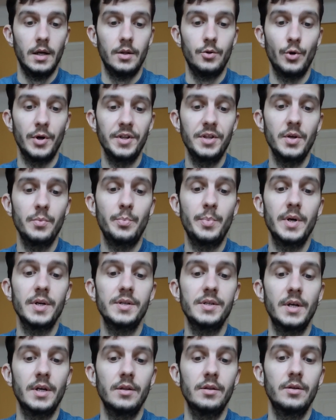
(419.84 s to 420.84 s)

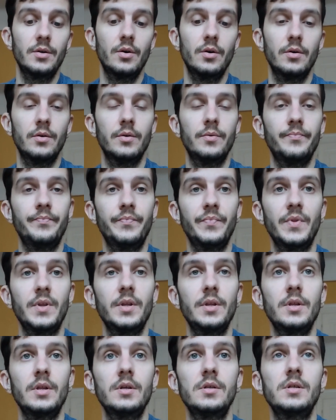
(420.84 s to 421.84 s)
20%,
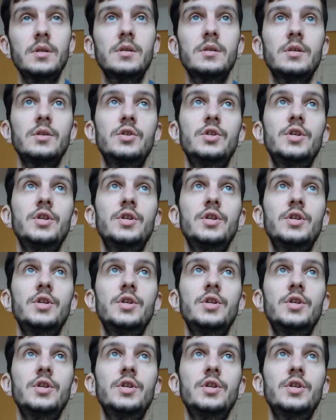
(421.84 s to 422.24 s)
this is a